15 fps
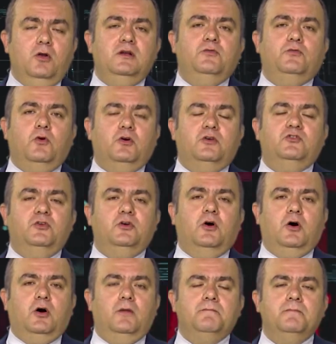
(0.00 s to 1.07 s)
only focusing
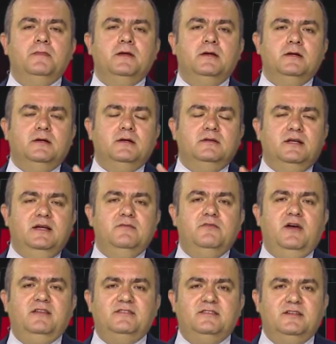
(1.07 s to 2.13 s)
on the
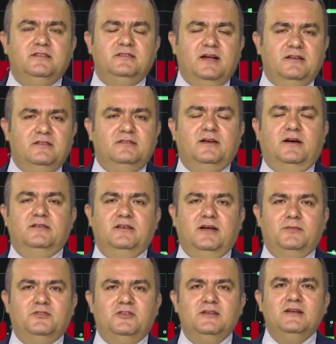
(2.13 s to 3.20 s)
investors and
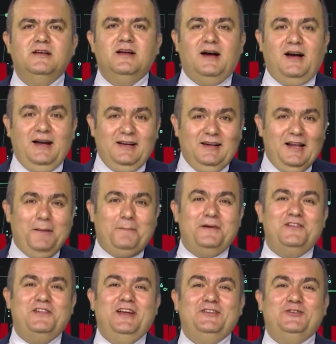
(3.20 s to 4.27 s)
startups. I really
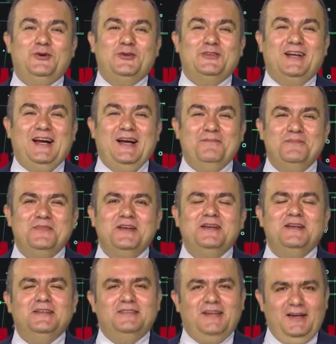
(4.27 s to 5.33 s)
appreciate your time.
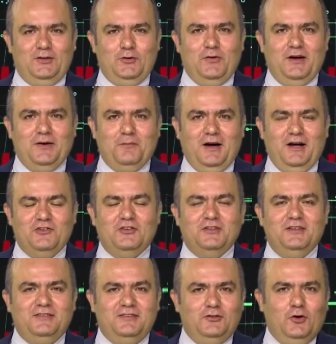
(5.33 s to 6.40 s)
Thank you very much.
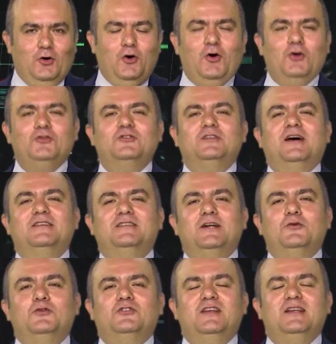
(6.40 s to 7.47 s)
This is your host,
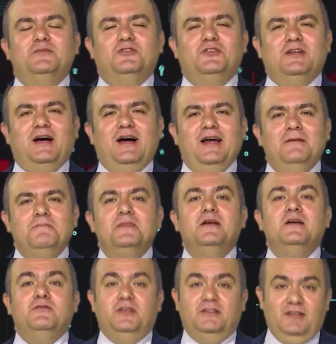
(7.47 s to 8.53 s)
Dr. Selim Sulay,
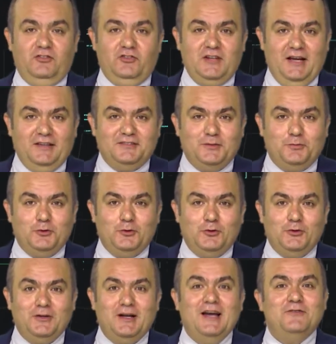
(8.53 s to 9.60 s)
physician,
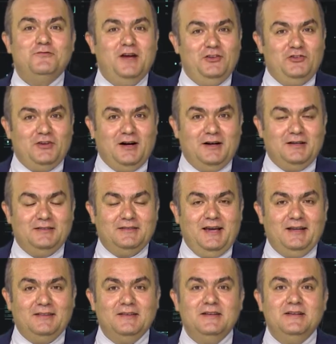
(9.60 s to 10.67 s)
entrepreneur, and venture
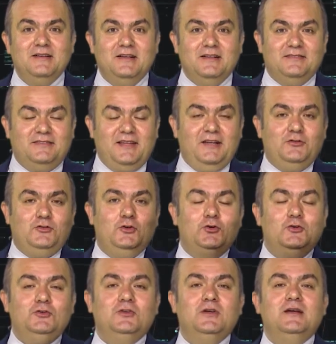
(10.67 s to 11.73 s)
architect. Stay
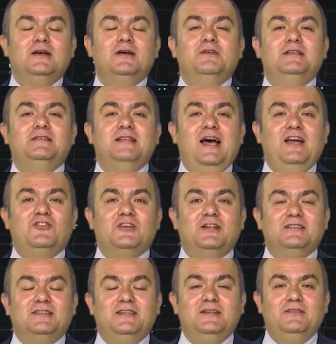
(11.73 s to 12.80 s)
tuned with
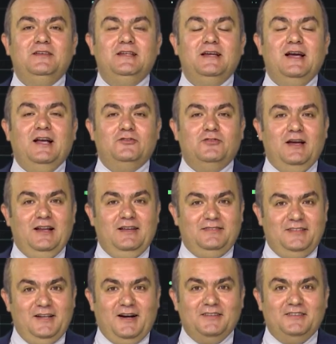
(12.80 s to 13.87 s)
Natural TV as well as
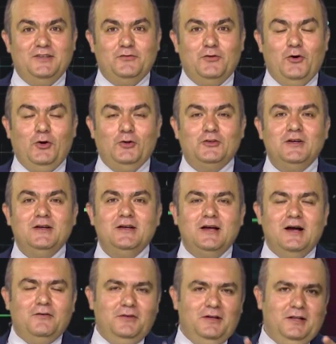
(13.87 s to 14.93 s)
TRT World.
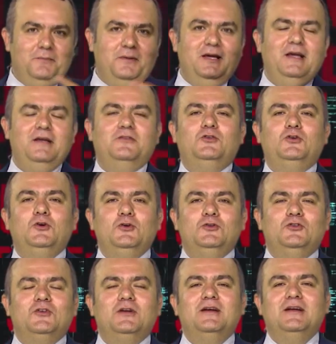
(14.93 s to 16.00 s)
We'll be
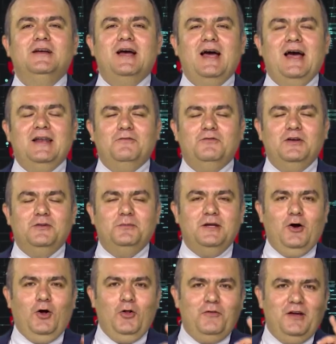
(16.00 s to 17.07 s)
tuned and we'll
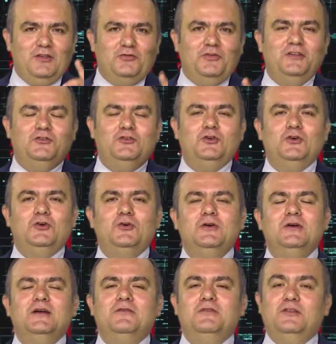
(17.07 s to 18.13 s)
be always with
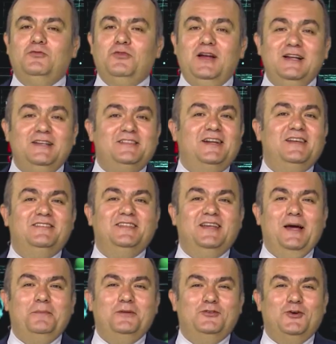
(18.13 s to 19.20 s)
you with very
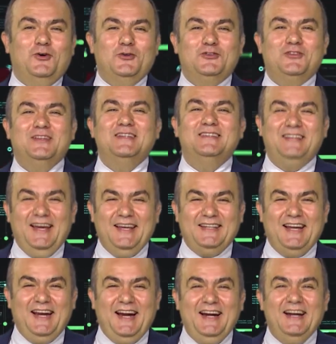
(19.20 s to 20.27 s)
interesting episodes. Take
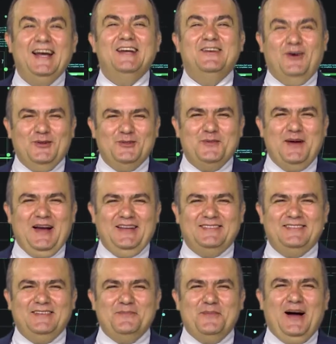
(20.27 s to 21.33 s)
care and all the
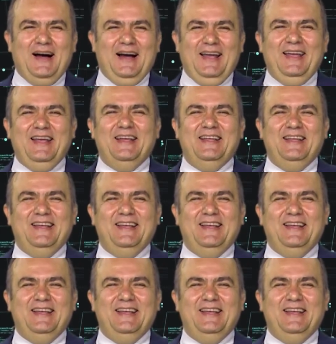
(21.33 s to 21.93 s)
best. Bye.